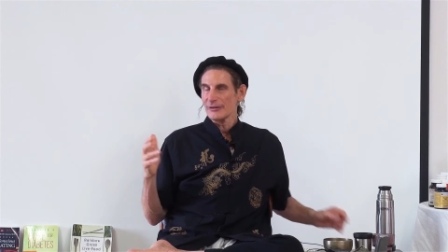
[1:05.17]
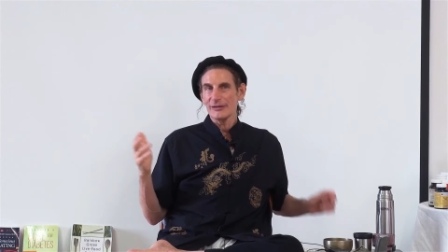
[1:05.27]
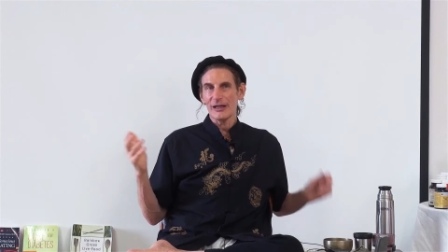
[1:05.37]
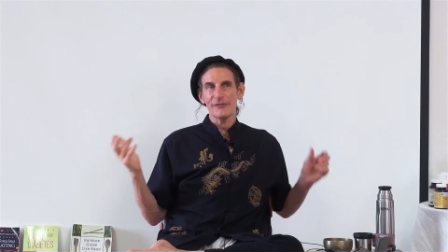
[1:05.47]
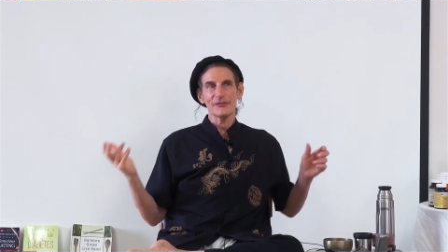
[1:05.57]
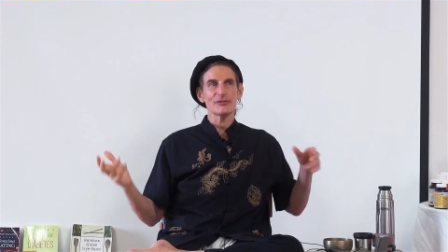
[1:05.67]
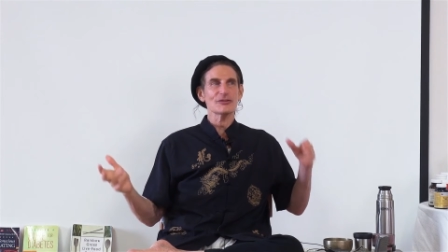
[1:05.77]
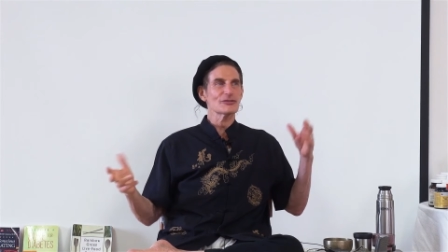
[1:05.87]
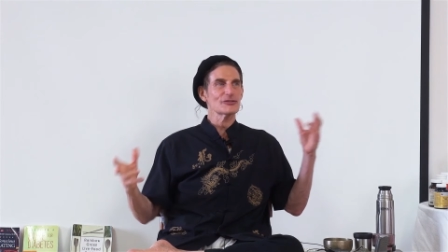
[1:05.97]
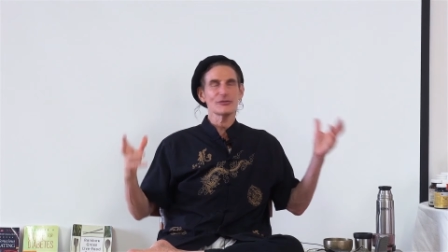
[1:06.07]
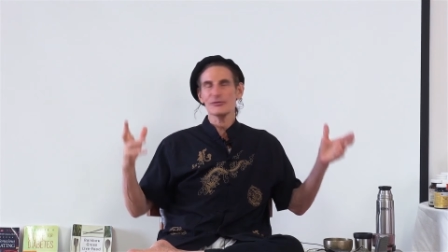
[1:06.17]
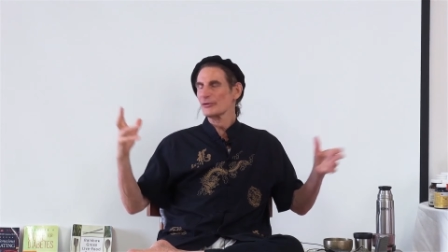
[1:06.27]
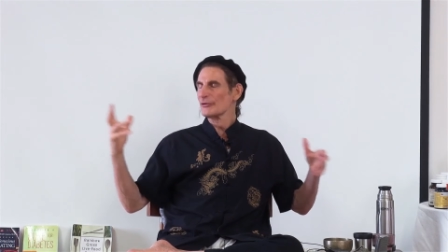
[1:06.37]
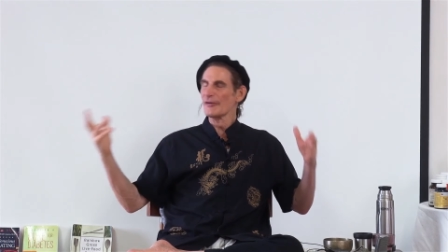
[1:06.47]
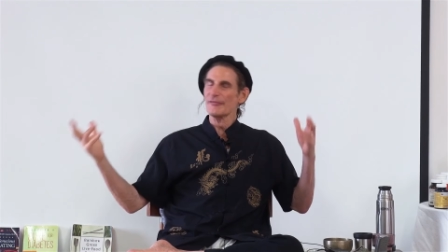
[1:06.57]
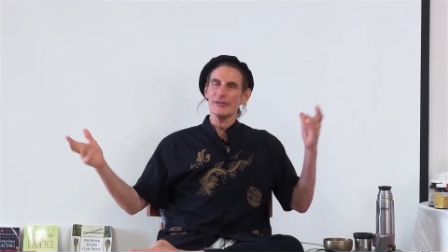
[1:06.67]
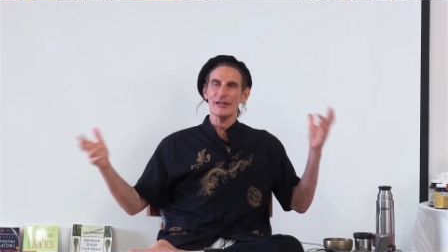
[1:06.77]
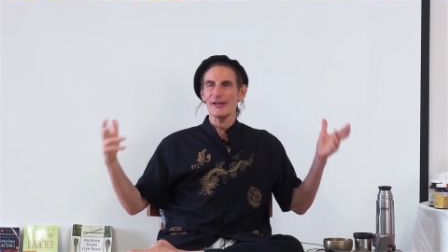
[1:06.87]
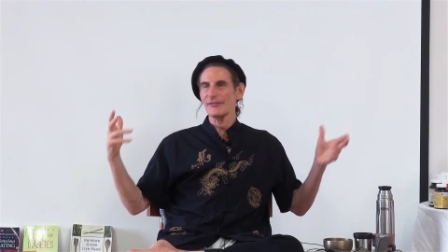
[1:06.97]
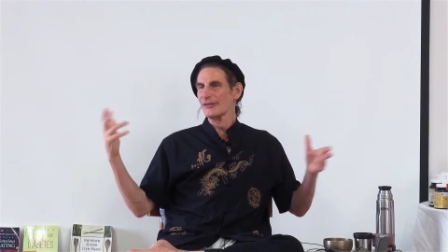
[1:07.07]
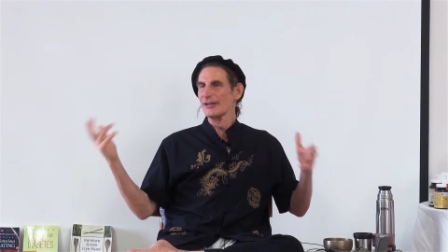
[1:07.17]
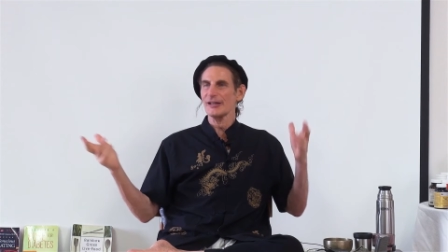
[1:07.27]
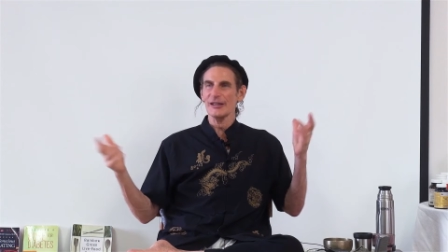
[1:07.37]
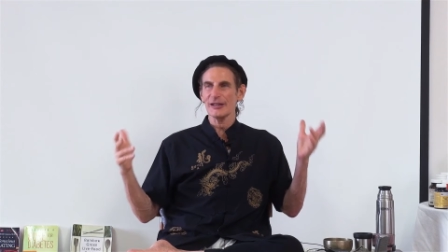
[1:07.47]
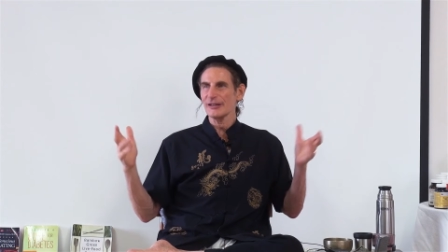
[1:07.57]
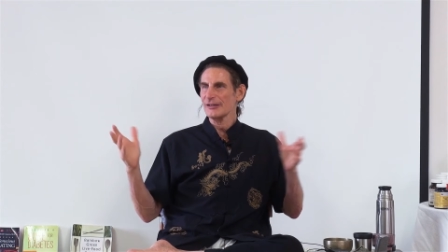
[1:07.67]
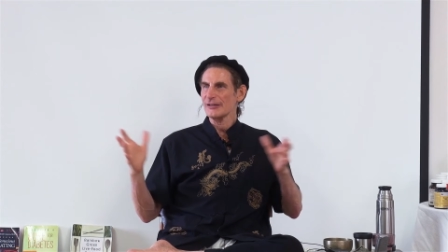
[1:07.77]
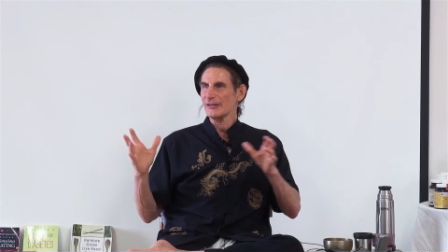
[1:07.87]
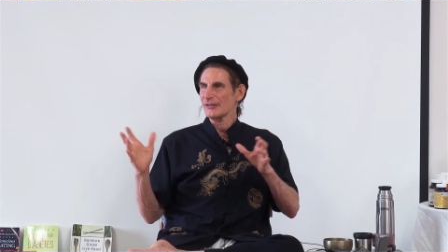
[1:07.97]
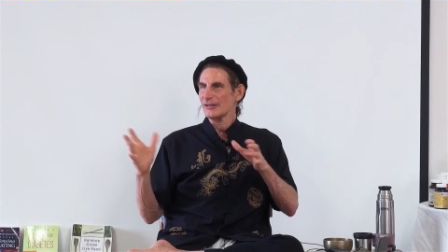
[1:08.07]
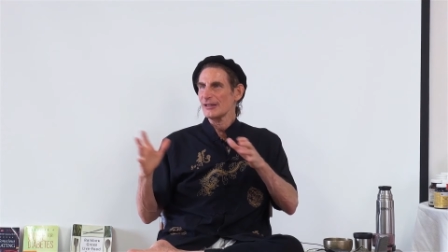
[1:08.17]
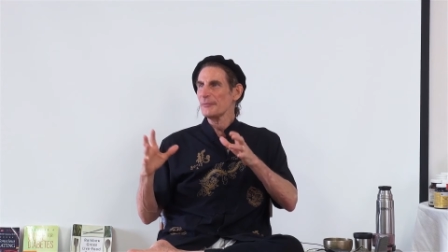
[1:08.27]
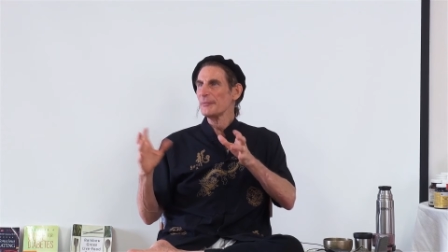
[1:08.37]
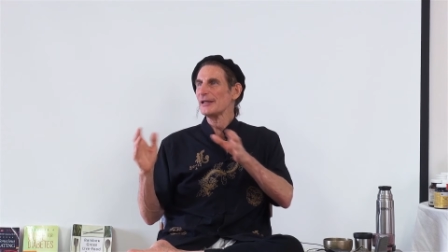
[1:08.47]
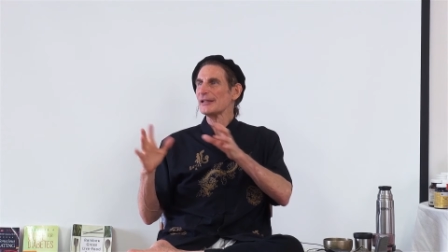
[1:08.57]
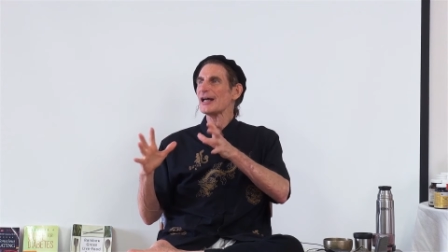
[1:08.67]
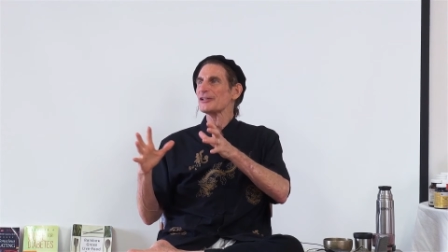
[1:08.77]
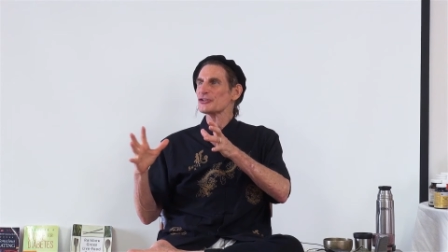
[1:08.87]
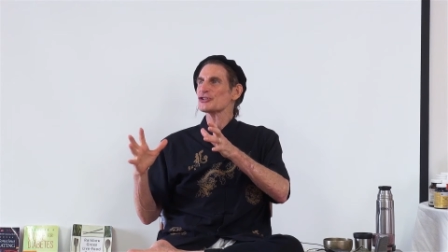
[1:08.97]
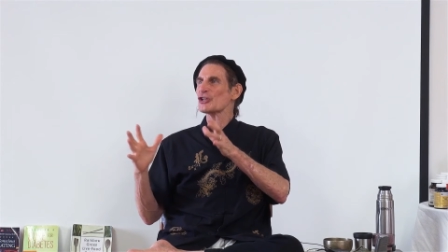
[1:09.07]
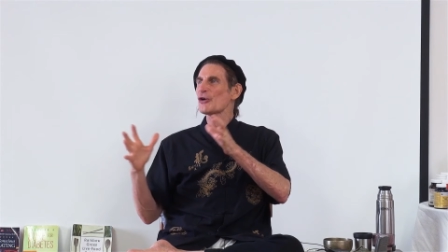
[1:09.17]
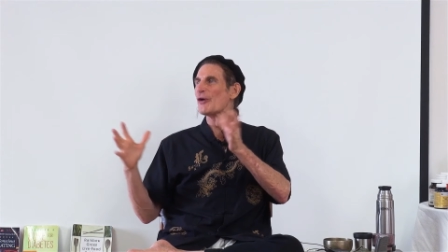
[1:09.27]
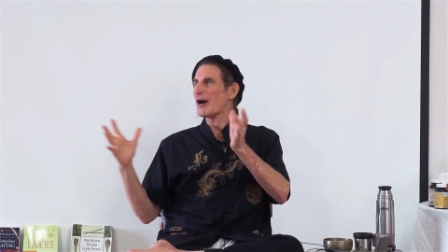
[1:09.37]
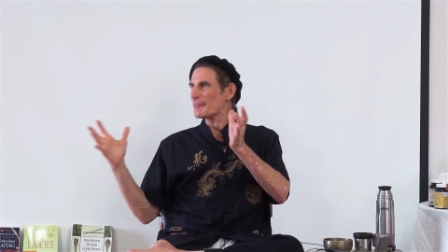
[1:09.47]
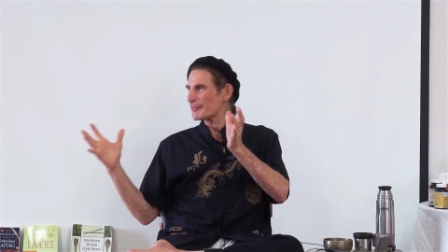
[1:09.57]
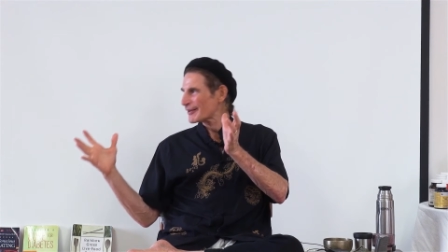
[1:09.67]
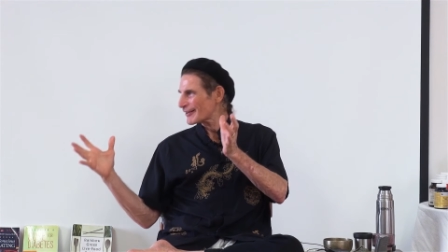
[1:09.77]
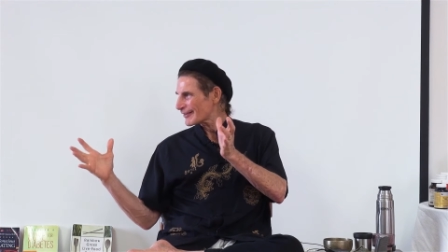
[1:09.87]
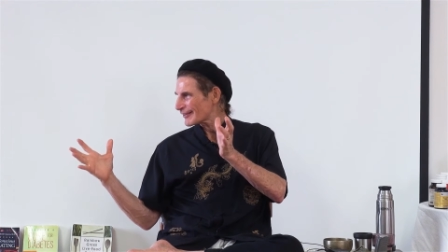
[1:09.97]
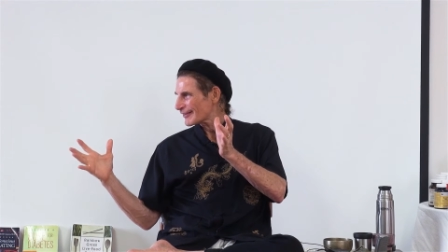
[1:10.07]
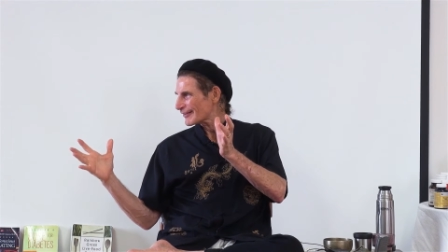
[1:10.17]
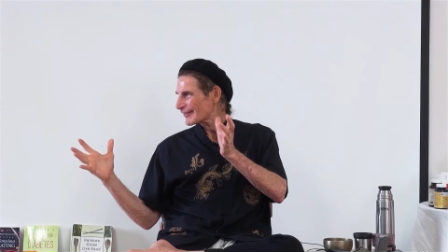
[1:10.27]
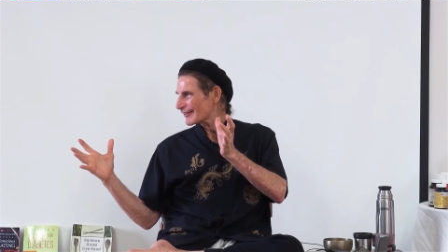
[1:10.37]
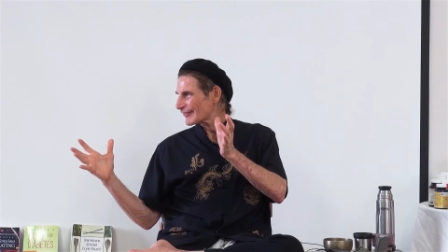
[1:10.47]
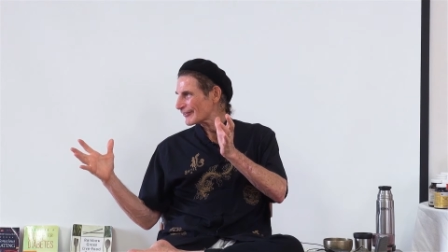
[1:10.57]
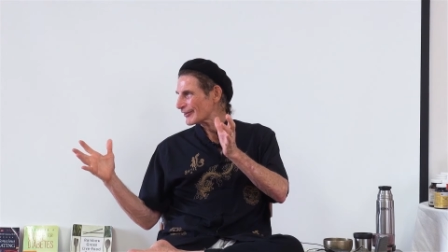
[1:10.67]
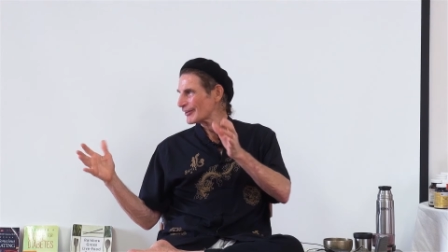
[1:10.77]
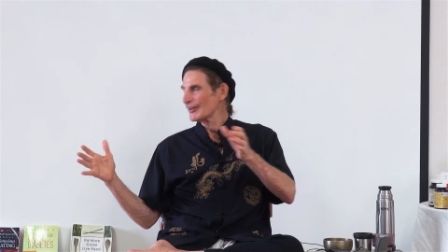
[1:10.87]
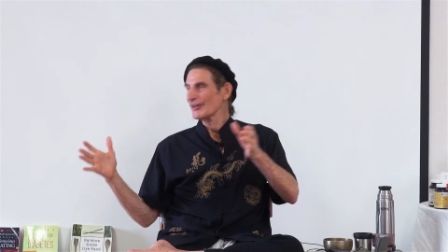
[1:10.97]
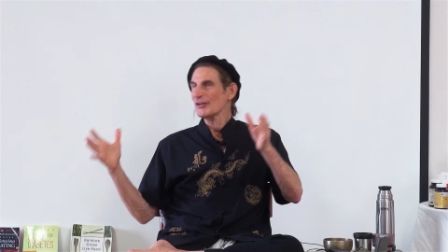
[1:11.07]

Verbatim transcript: Now, if you're just doing your everyday thing, it may not show up, you see.